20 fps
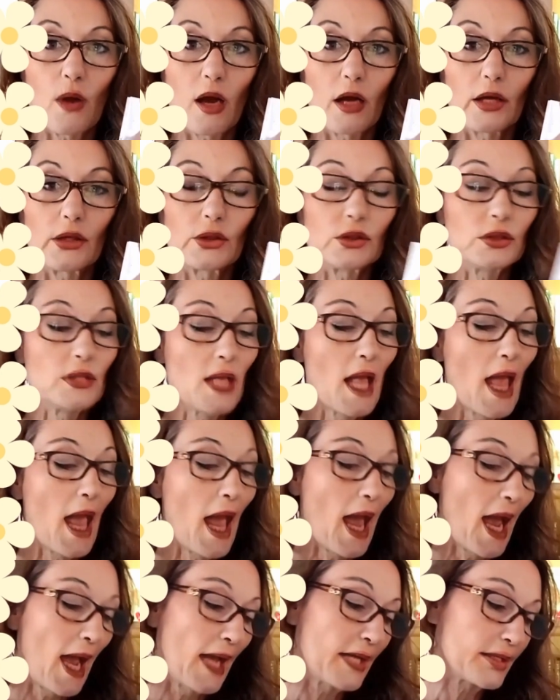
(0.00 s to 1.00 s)
while,
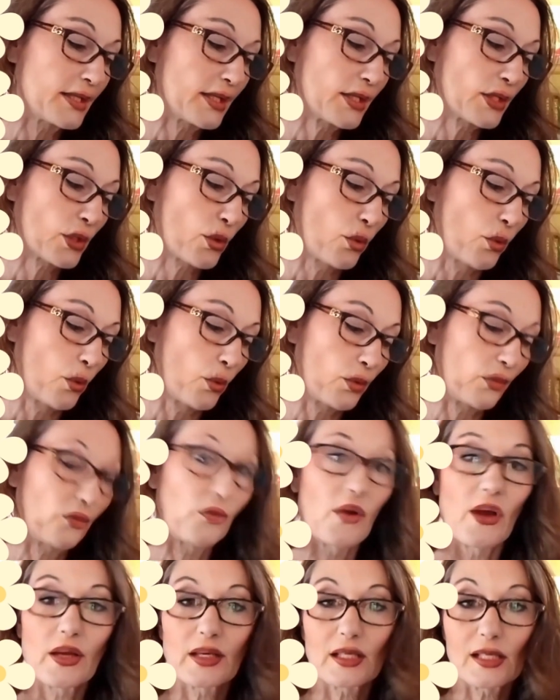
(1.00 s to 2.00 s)
and it's called
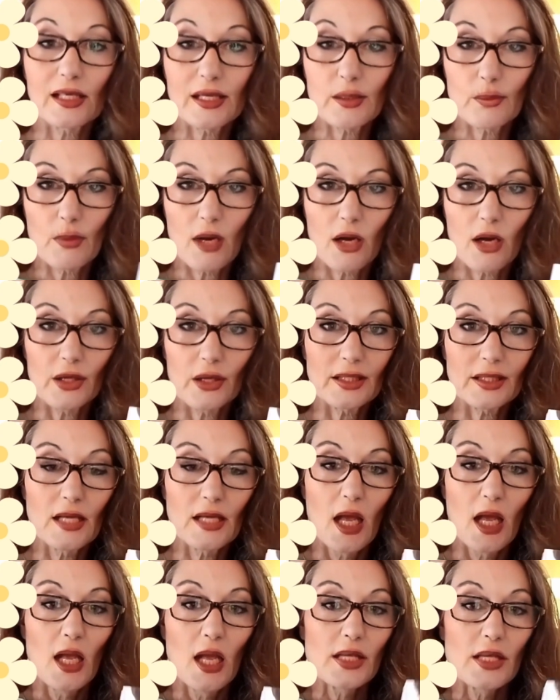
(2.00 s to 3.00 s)
Finally Mine.
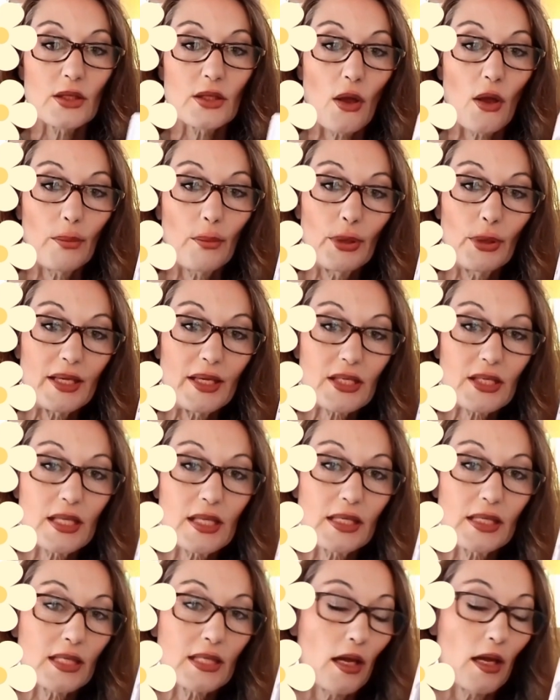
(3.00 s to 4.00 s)
So I picked
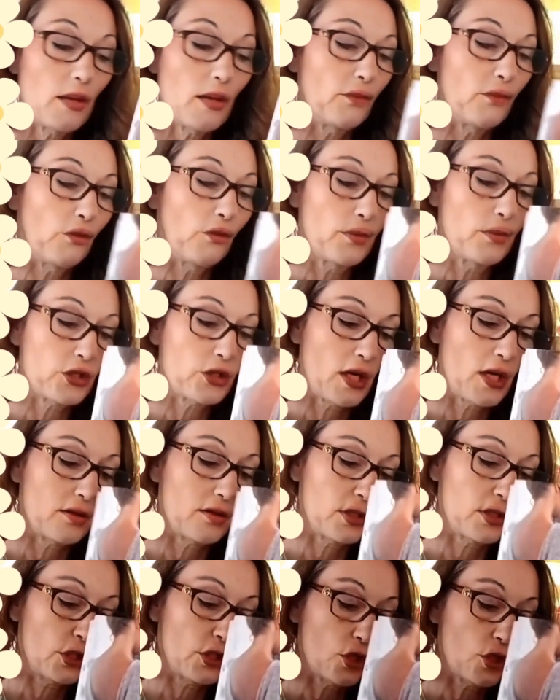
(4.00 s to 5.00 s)
this up from the
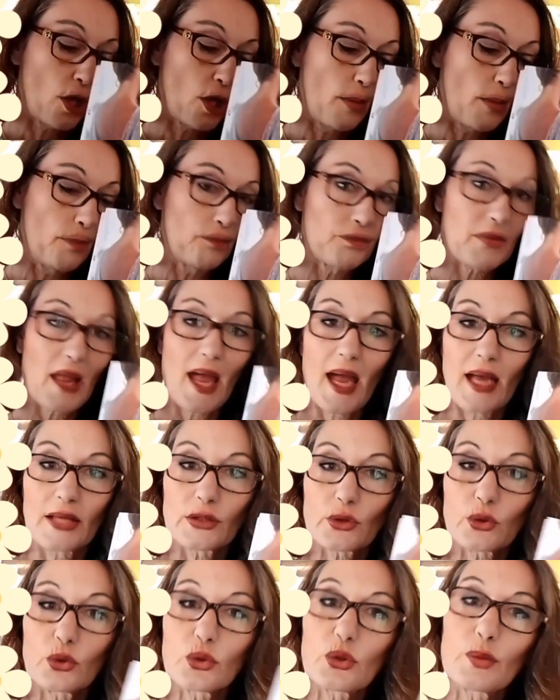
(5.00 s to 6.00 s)
charity shop, and
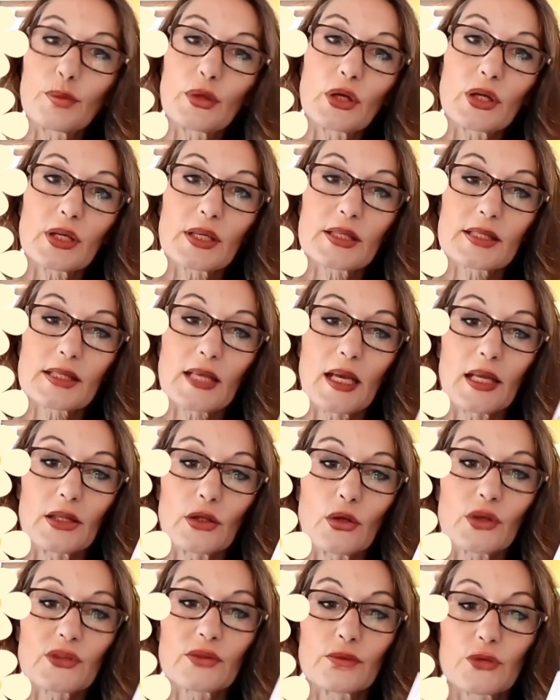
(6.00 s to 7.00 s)
all the books at
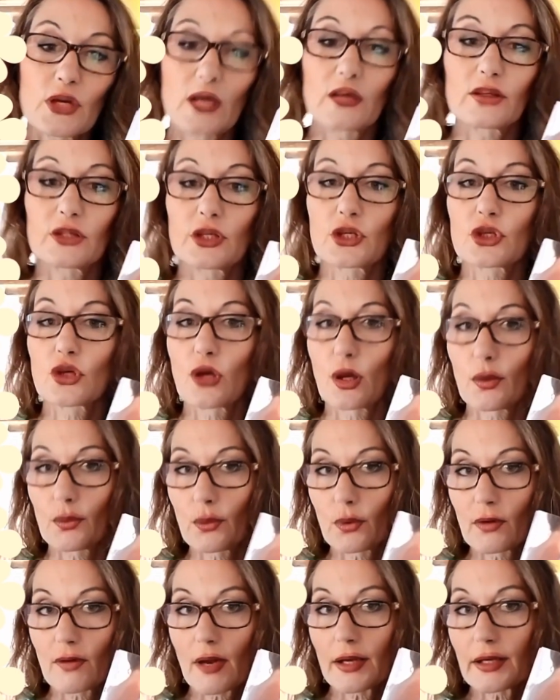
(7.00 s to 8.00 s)
the Oxfam charity shop
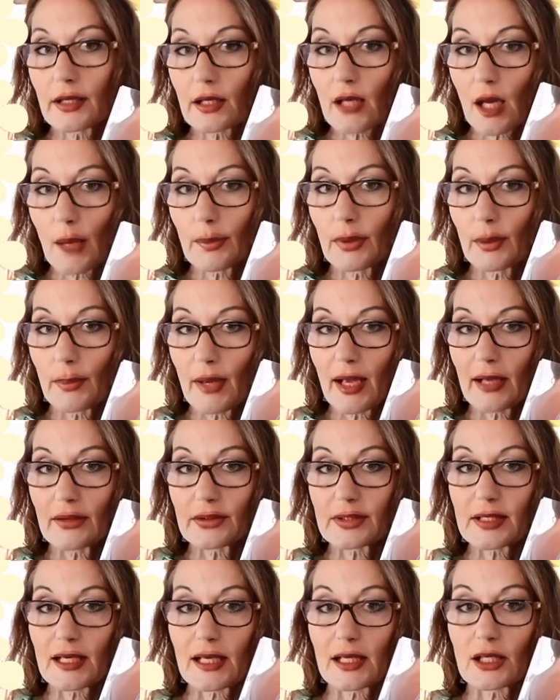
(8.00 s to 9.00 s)
were only a couple of
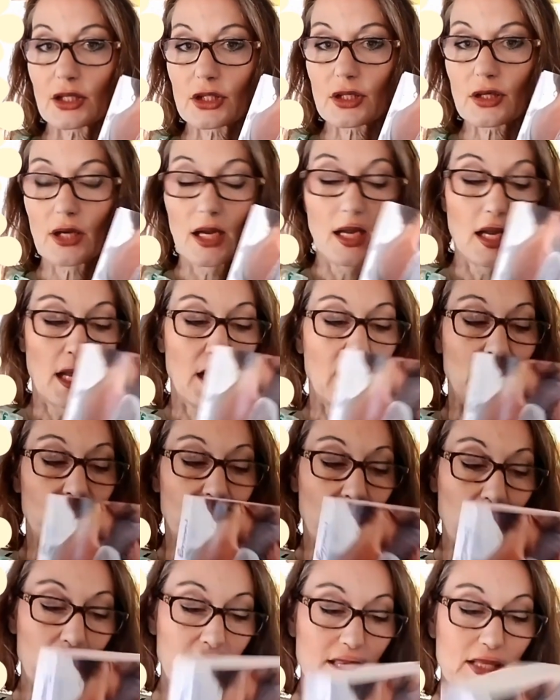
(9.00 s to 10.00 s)
pounds each. In
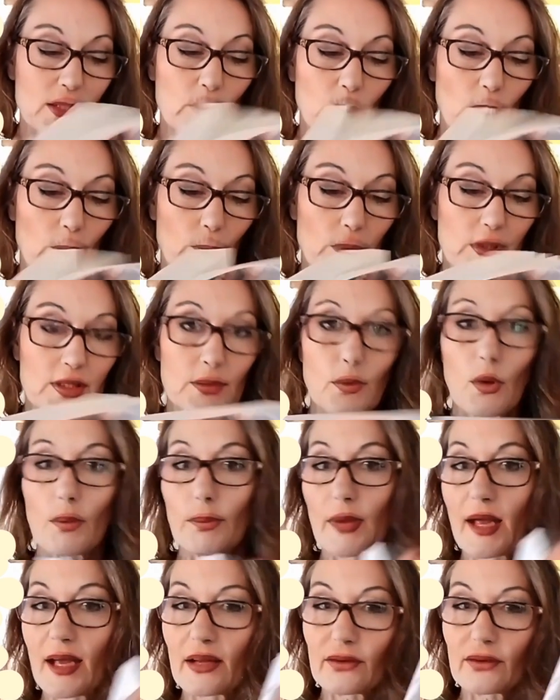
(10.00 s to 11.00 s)
fact, this one was £1.50.
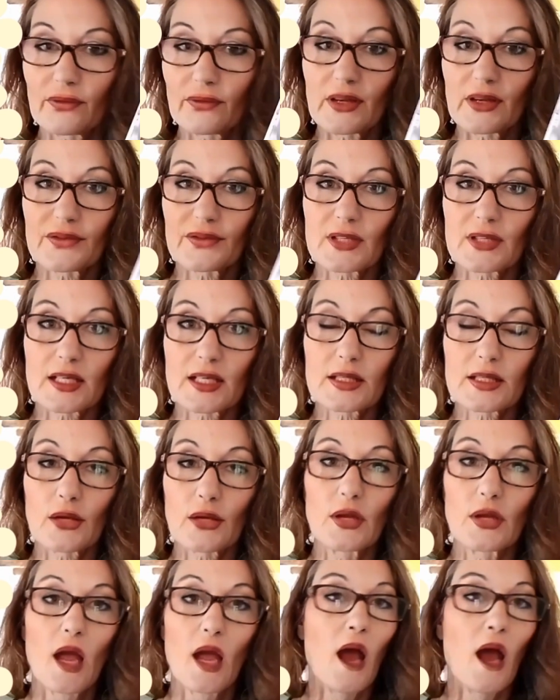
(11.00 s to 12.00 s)
So
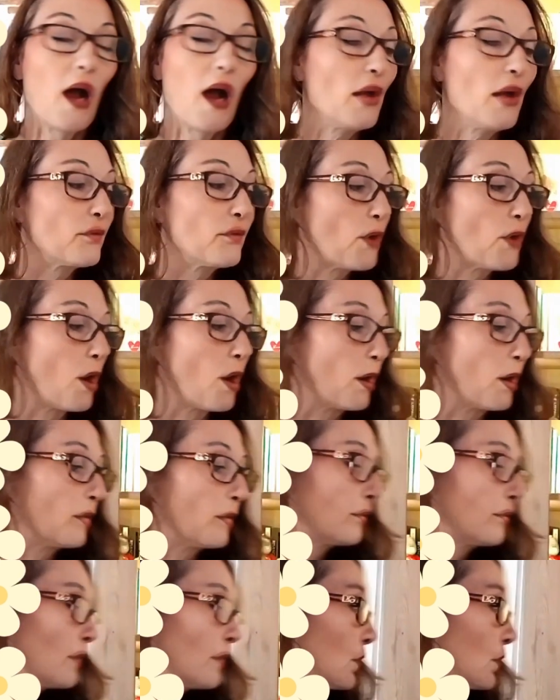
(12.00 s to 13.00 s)
I've got,